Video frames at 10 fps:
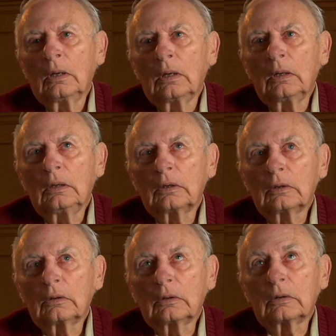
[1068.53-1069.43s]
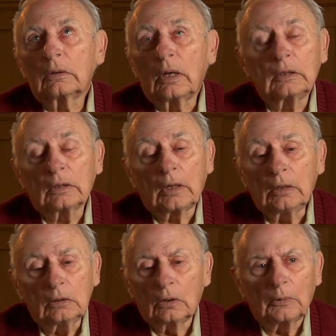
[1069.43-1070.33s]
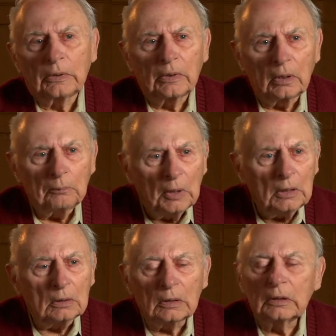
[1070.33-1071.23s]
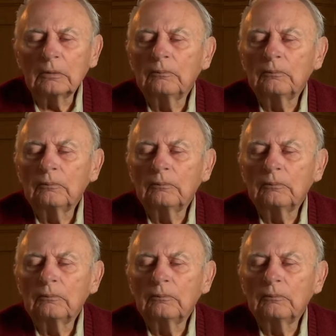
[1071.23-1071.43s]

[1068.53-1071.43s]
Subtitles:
And I said, "I don't know what that means."